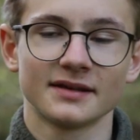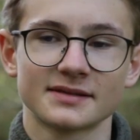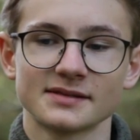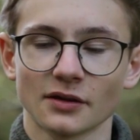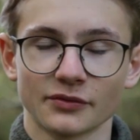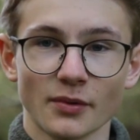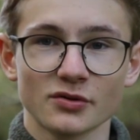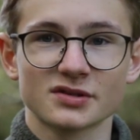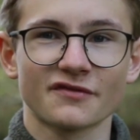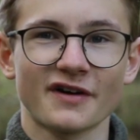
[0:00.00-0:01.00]
It's not the
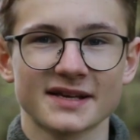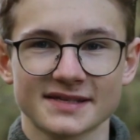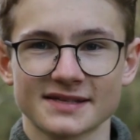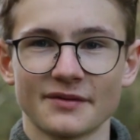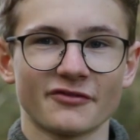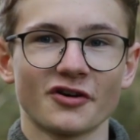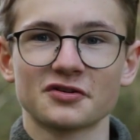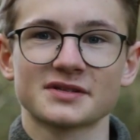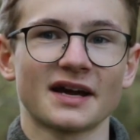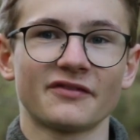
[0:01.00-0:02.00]
most fast
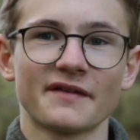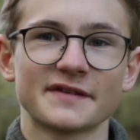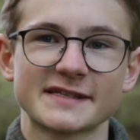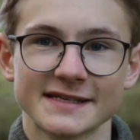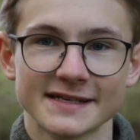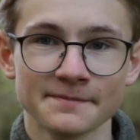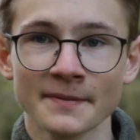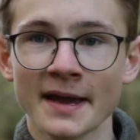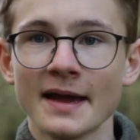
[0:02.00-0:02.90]
focus I've ever seen,